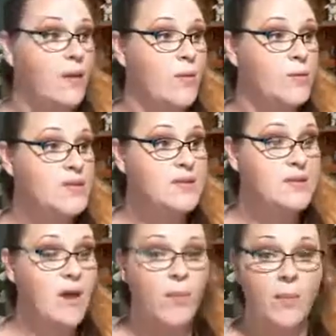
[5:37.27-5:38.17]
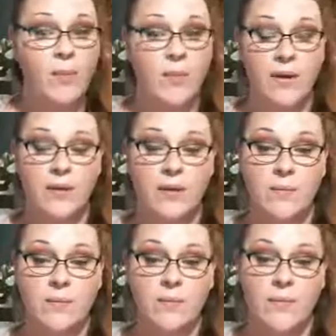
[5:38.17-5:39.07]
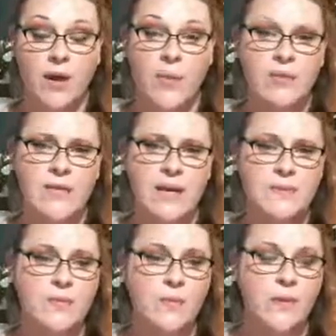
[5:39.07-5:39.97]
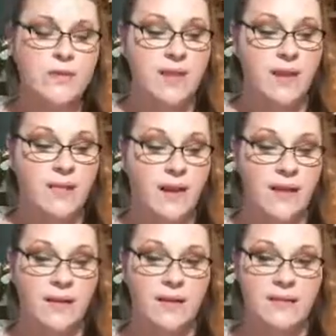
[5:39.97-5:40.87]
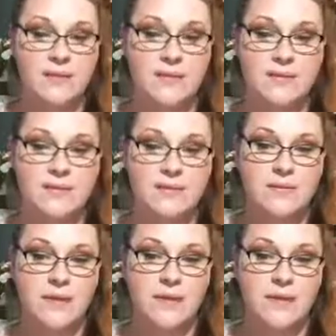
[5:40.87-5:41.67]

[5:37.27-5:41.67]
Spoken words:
which does come up a couple times in the books, and then is